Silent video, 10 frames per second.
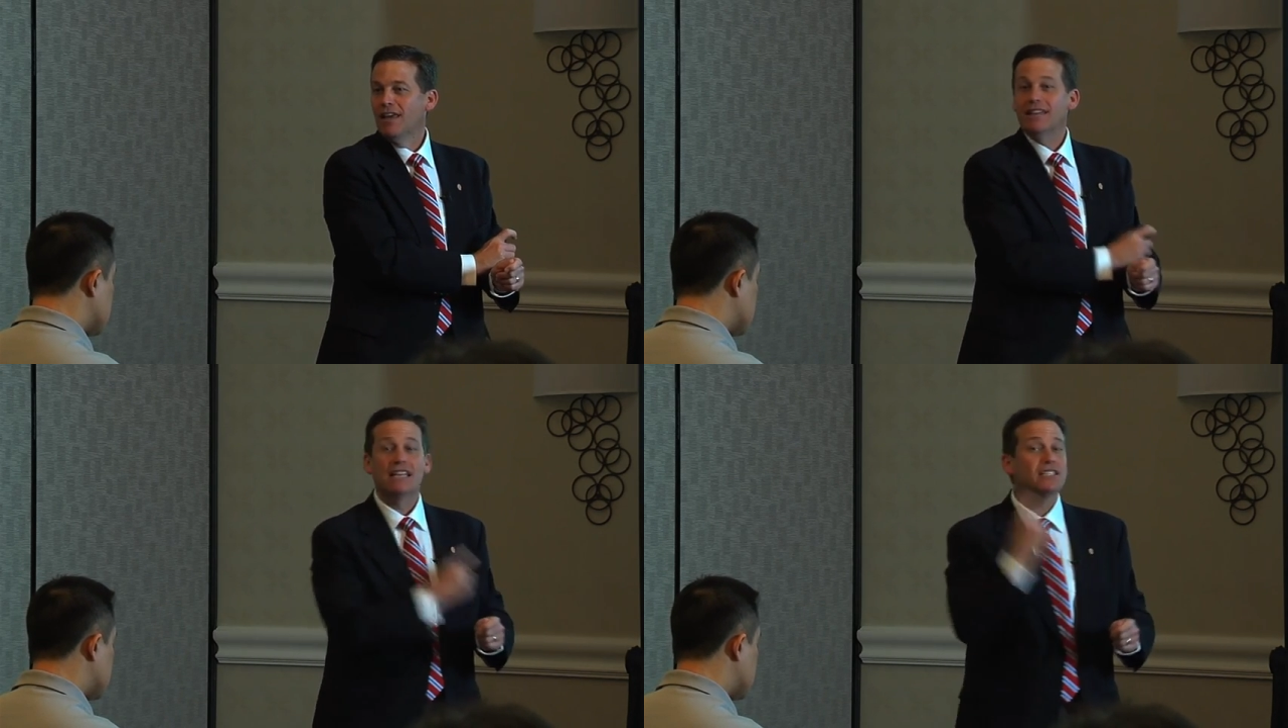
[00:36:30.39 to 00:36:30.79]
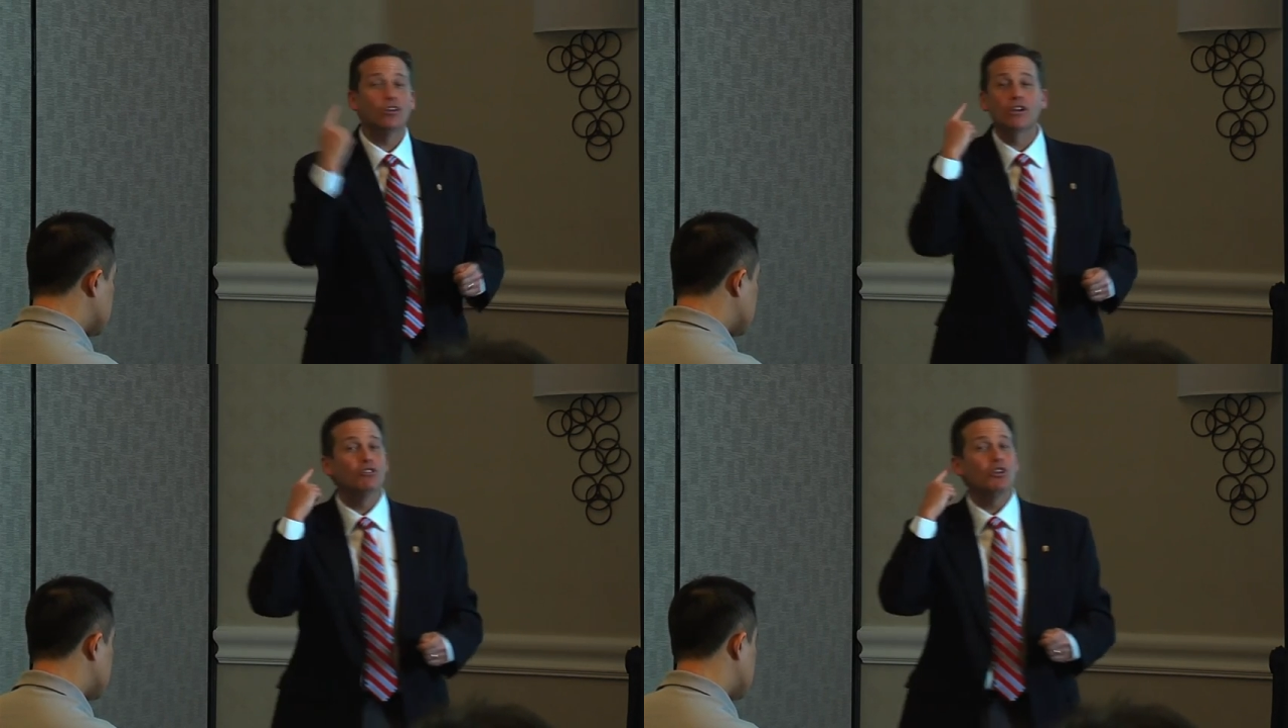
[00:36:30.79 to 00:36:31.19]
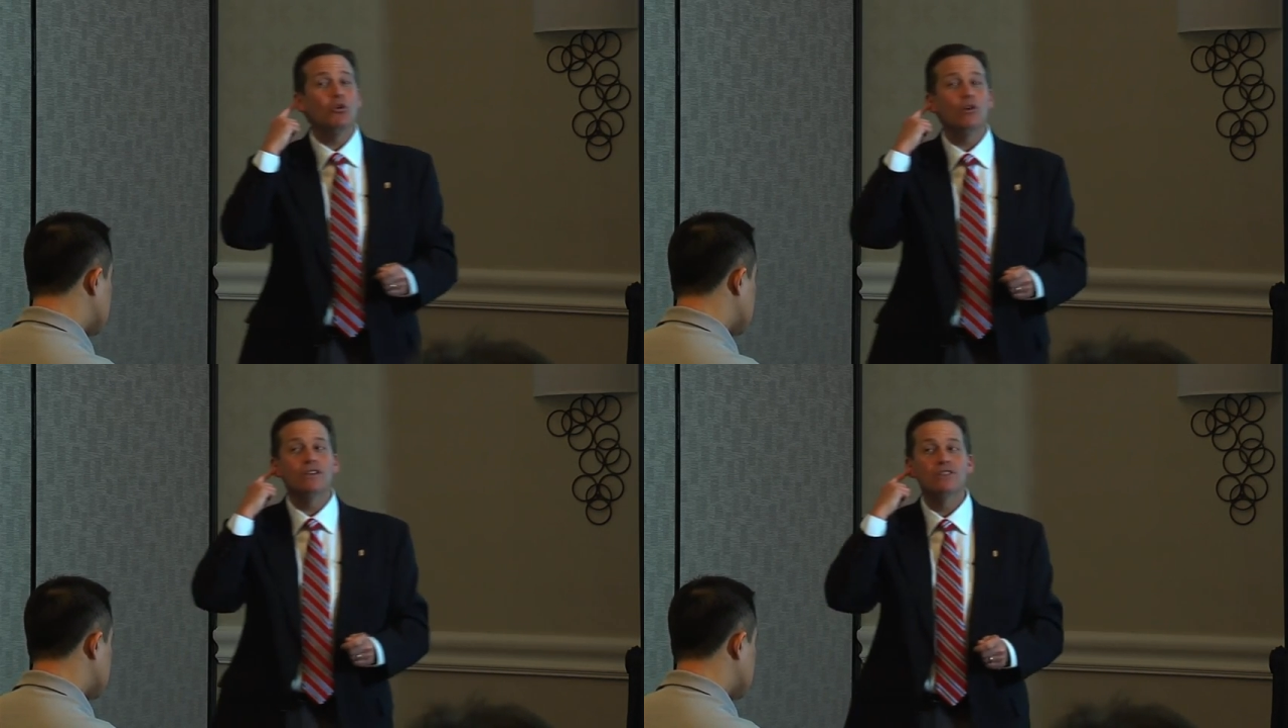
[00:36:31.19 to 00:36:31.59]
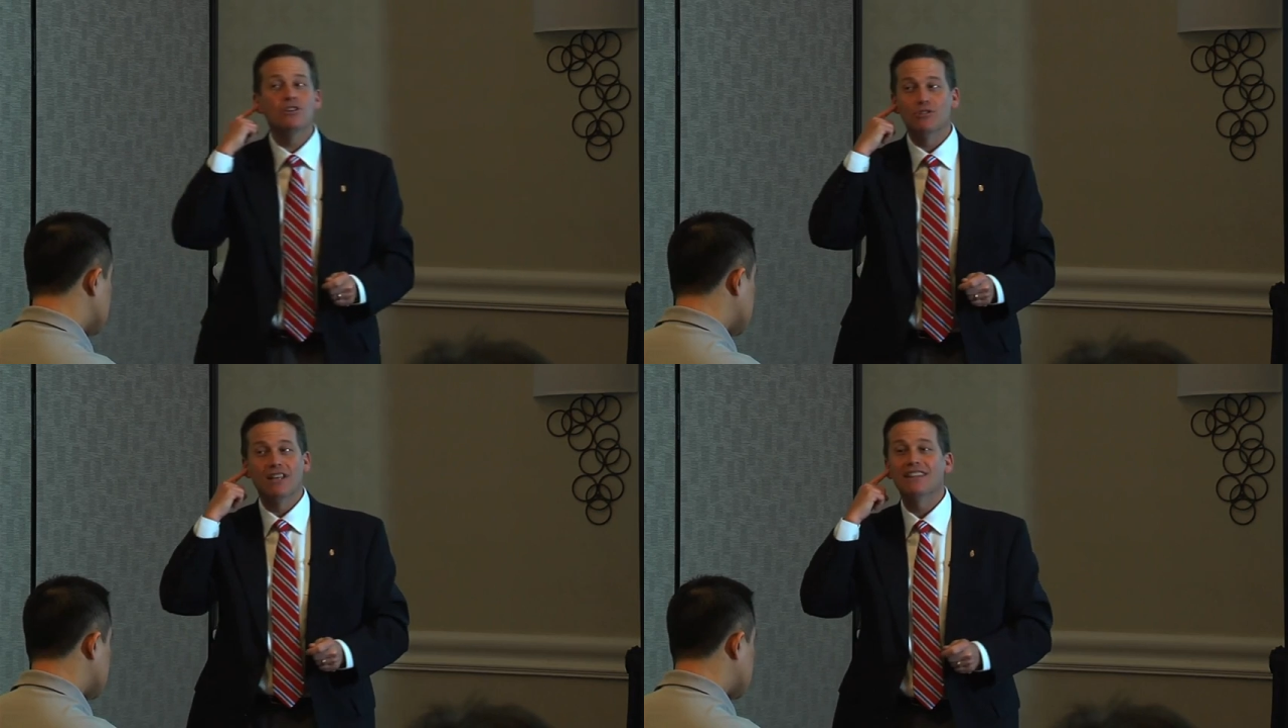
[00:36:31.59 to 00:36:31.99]
They still hear the noise,
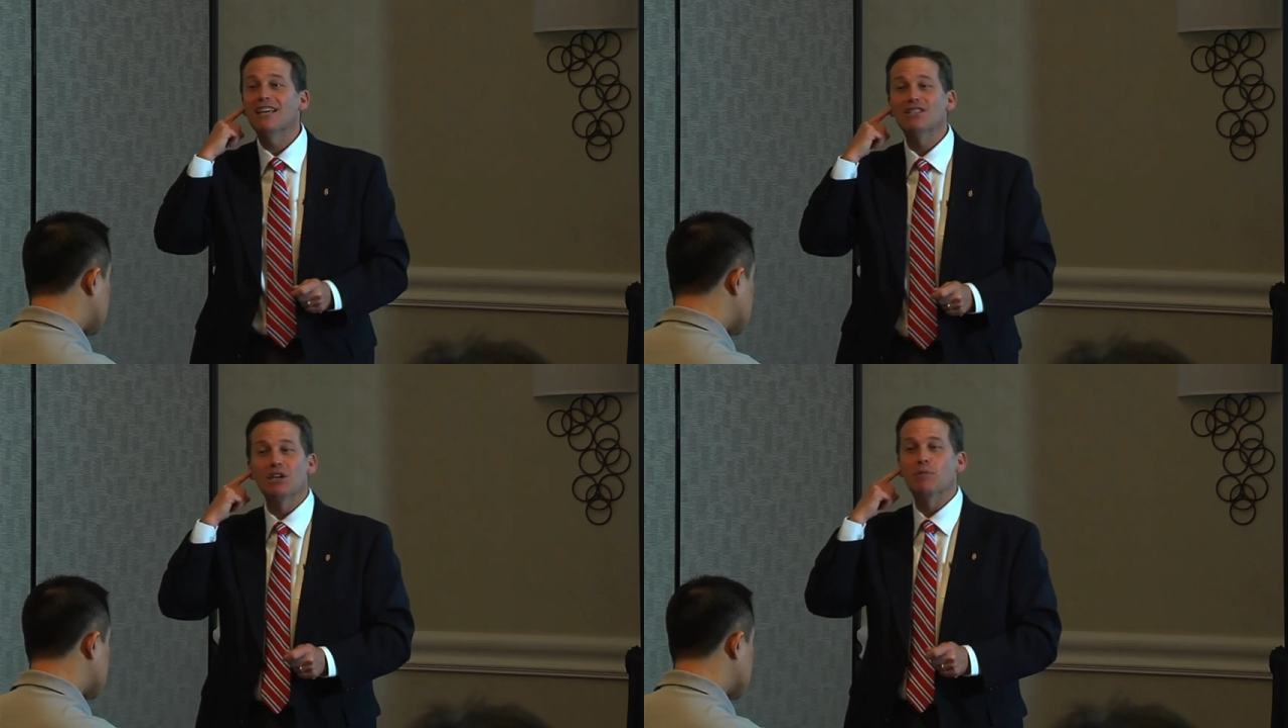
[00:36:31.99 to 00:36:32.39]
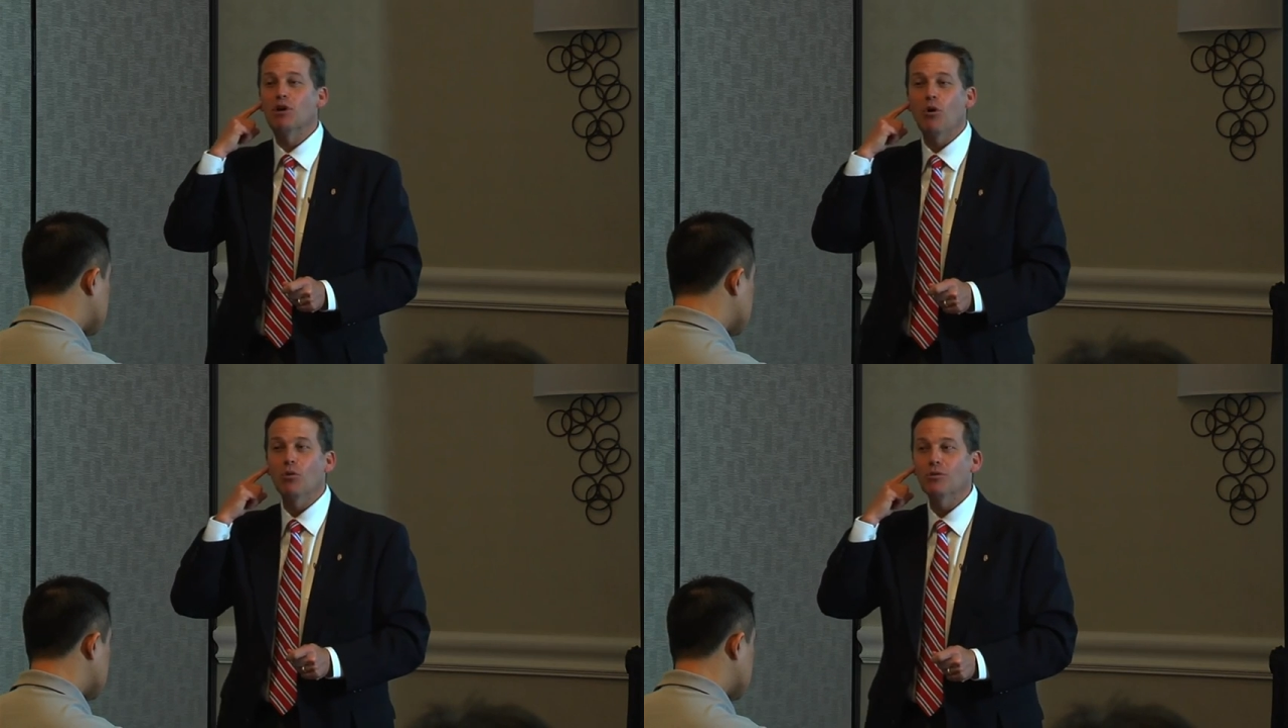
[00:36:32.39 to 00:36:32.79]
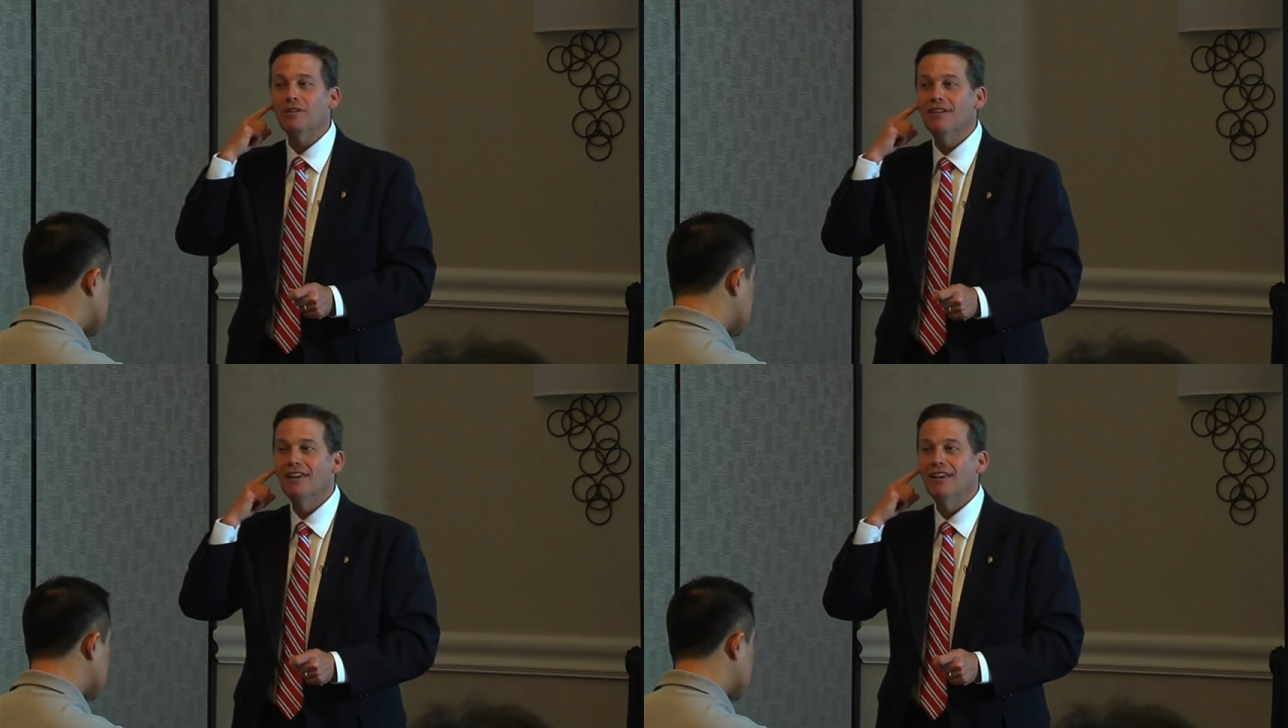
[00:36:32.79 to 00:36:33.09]
so they think it's going to be cold,